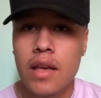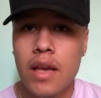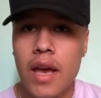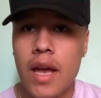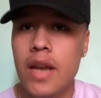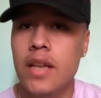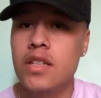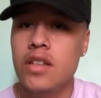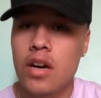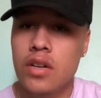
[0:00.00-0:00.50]

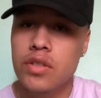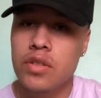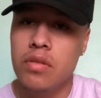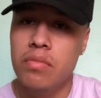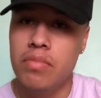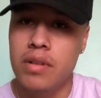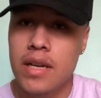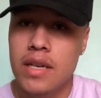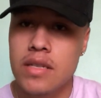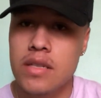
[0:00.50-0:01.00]
and it's also a
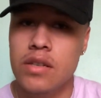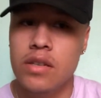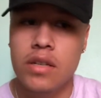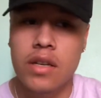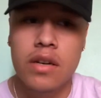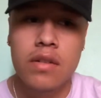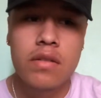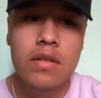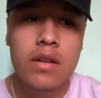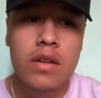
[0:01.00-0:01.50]
blessing, you
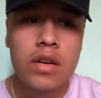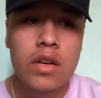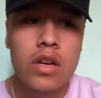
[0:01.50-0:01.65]
know.